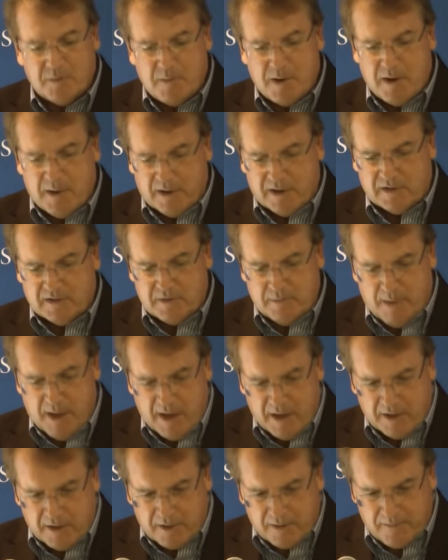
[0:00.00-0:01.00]
American
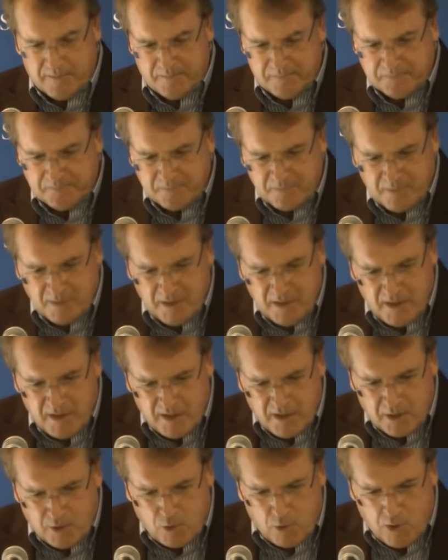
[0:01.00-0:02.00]
Tobacco.
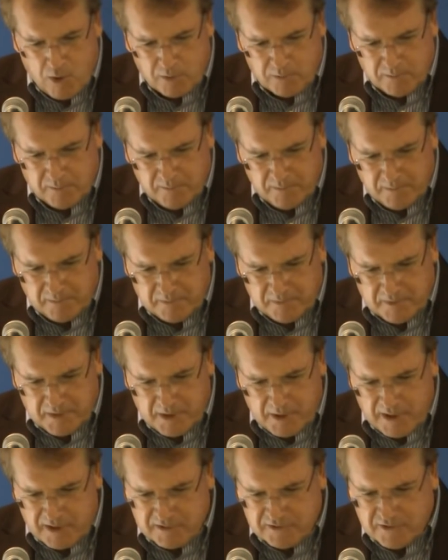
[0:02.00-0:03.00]
Quote,
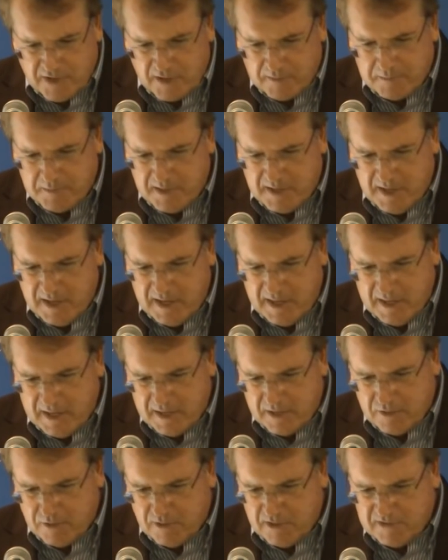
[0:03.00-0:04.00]
"There has not been any
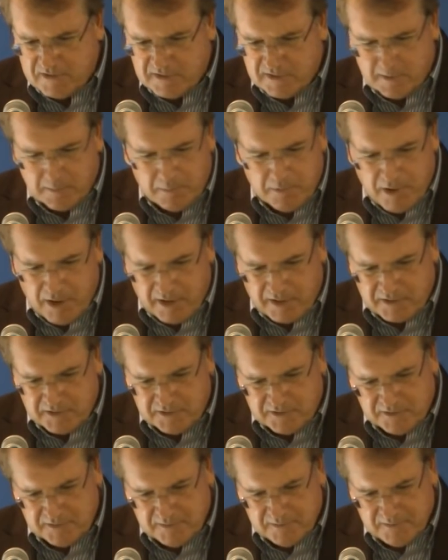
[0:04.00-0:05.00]
increase in the
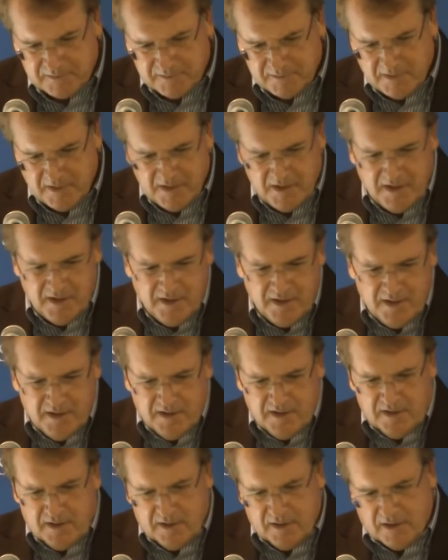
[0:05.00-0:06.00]
price."
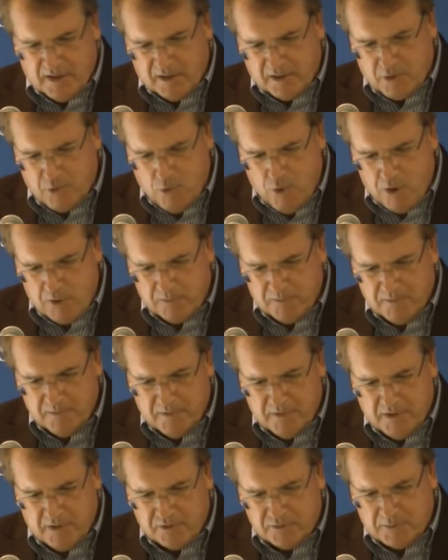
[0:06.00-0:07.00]
And quote,
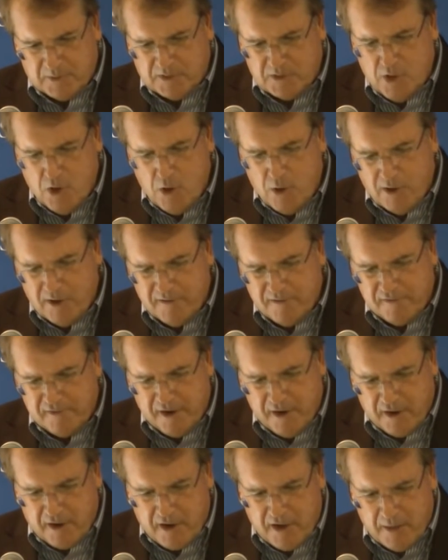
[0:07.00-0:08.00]
"There's been no
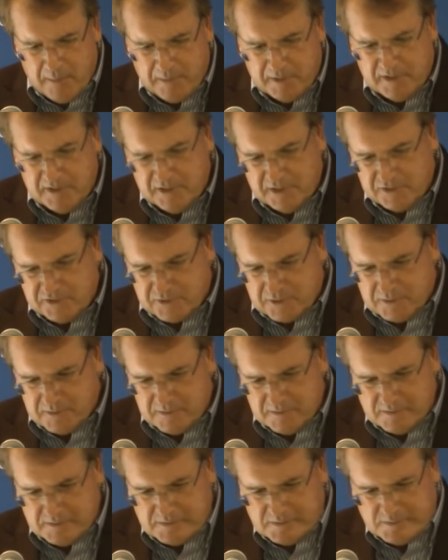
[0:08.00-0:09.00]
unfair
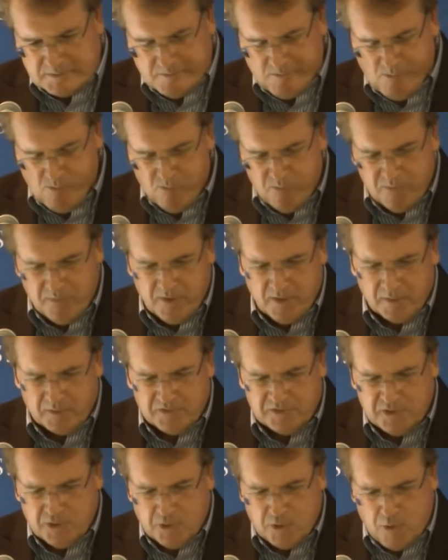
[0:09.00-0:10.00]
competition." I'm
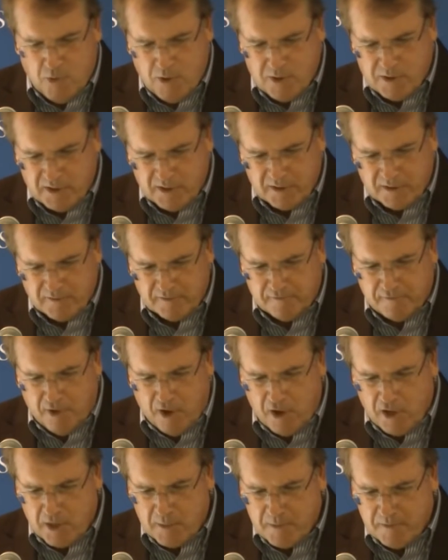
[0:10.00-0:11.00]
still quoting, "The
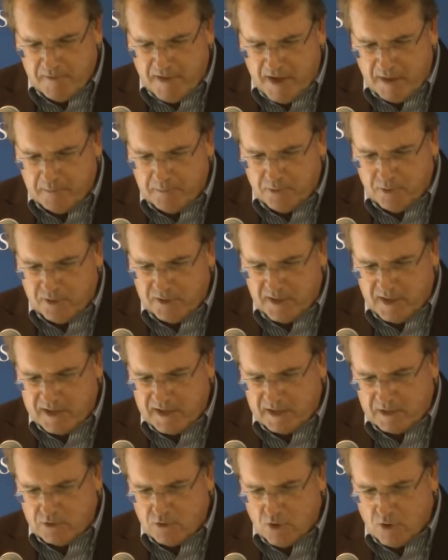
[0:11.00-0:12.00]
volume of output had
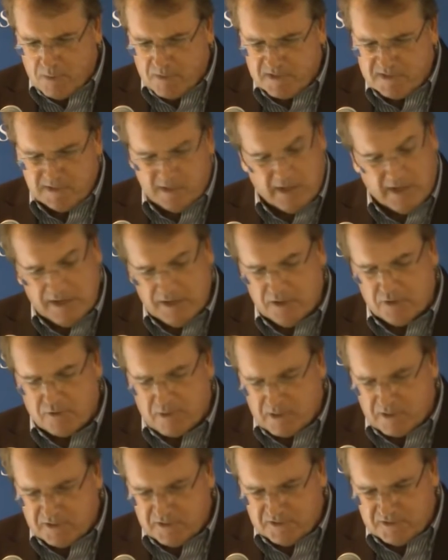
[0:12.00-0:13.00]
enormously
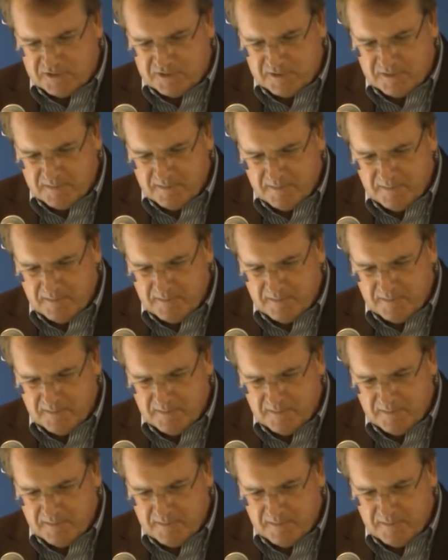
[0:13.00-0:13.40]
increased."